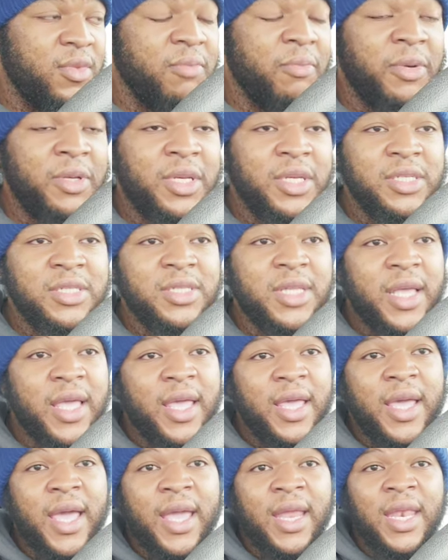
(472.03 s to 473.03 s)
But this
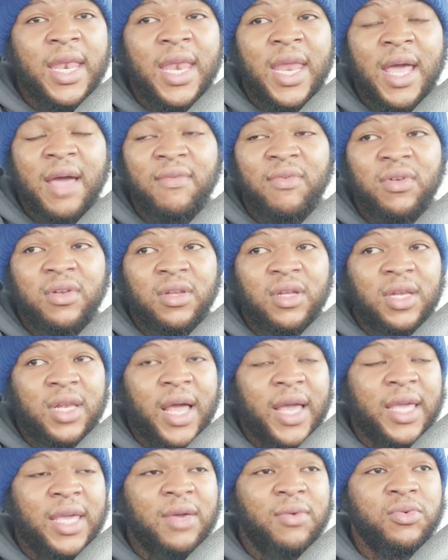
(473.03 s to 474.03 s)
thing ain't never looked
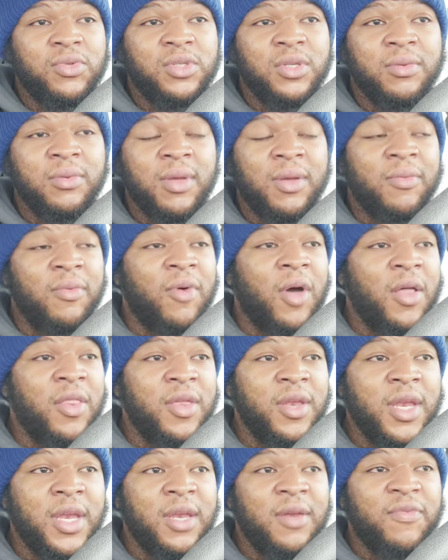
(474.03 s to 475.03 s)
like it was
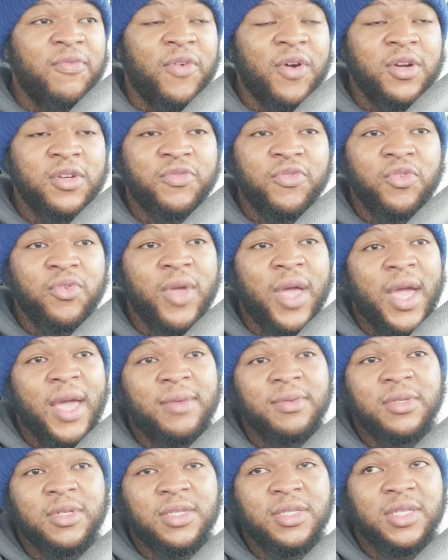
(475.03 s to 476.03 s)
other than the first few
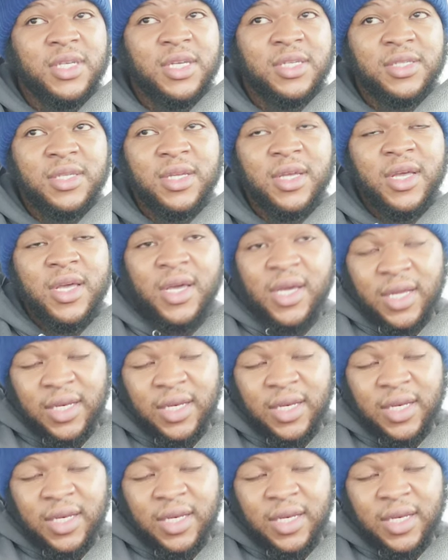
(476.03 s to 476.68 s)
games of the season,